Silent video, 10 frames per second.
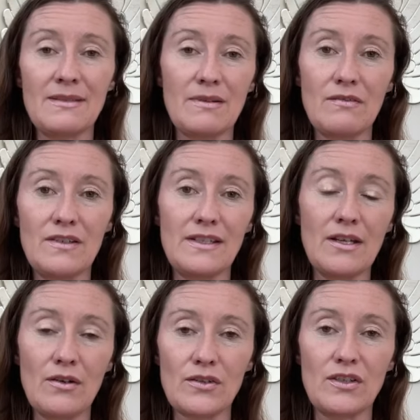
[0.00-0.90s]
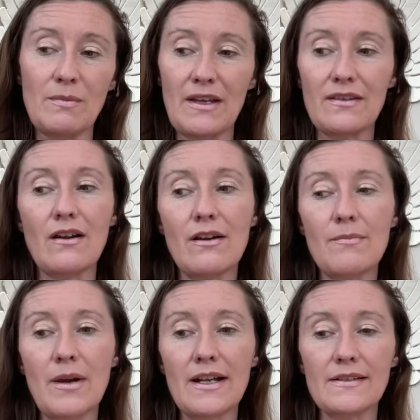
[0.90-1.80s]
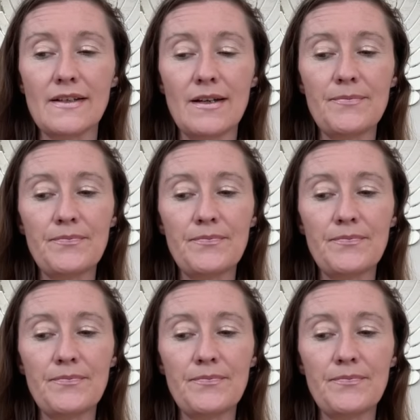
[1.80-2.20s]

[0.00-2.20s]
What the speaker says: with the physio, osteopath, chiropractor,